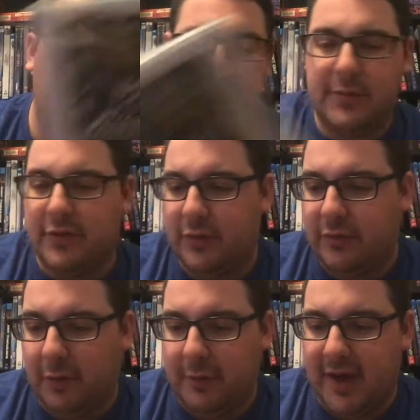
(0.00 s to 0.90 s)
this one too.
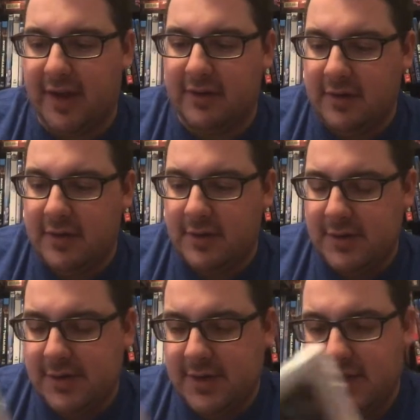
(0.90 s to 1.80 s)
So again,
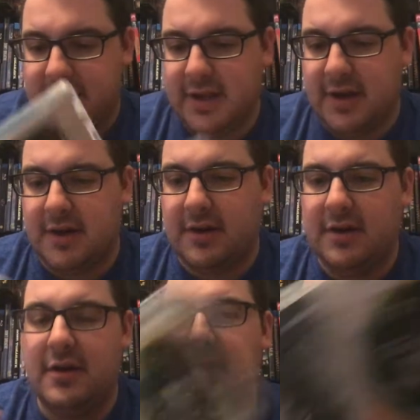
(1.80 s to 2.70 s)
in here,